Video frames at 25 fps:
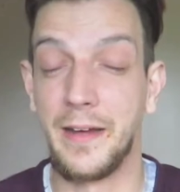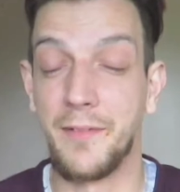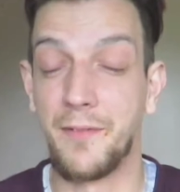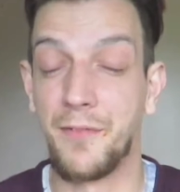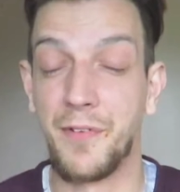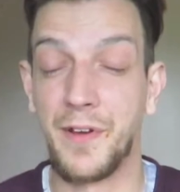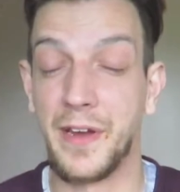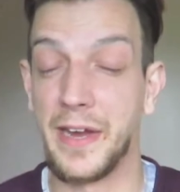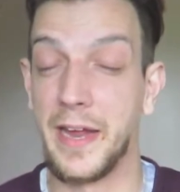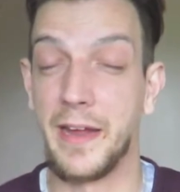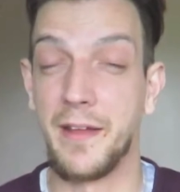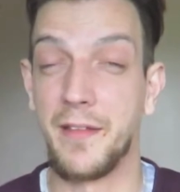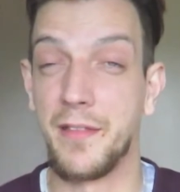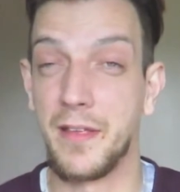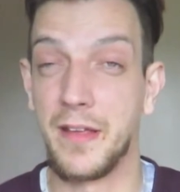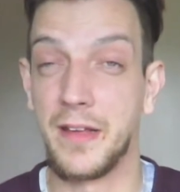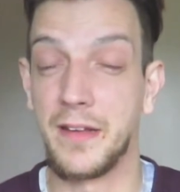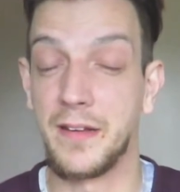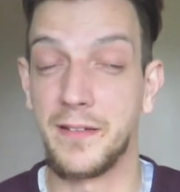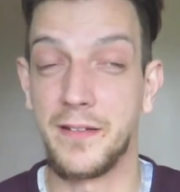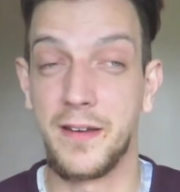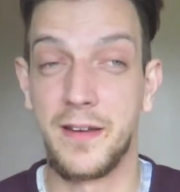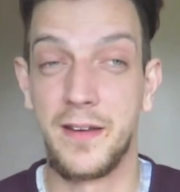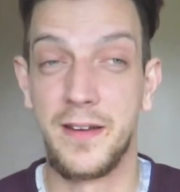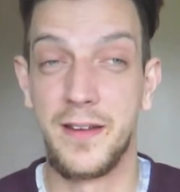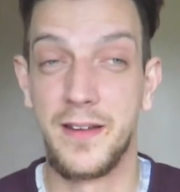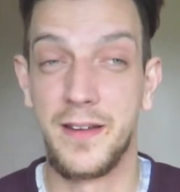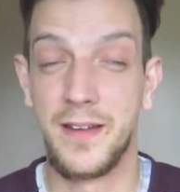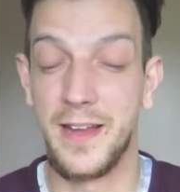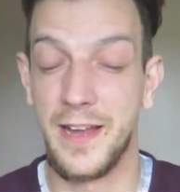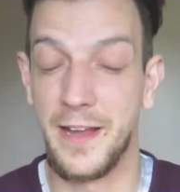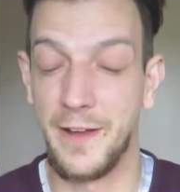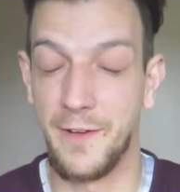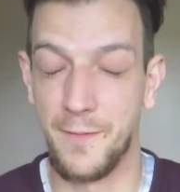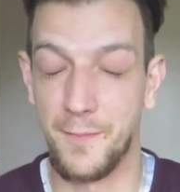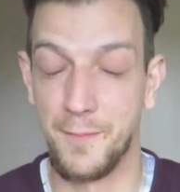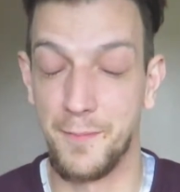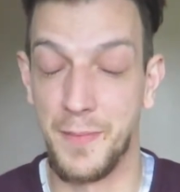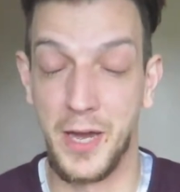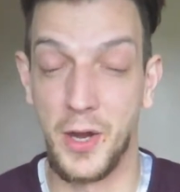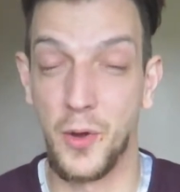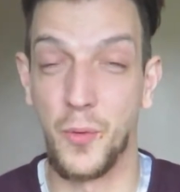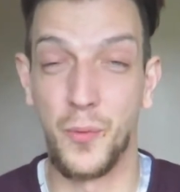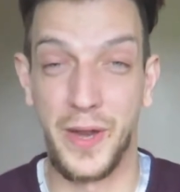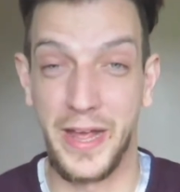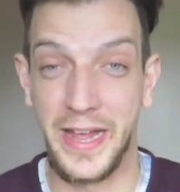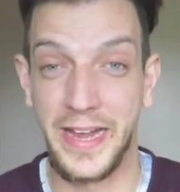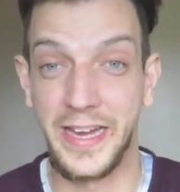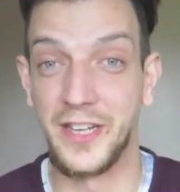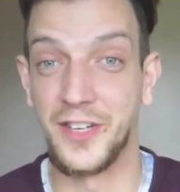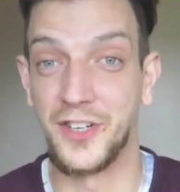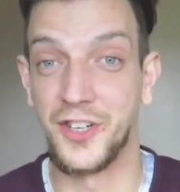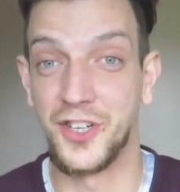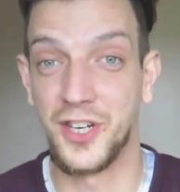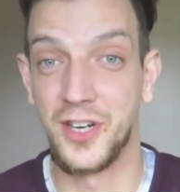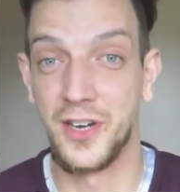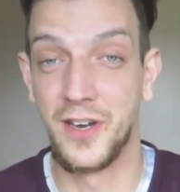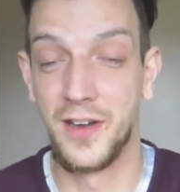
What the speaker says: I'm forgetting things, my own age.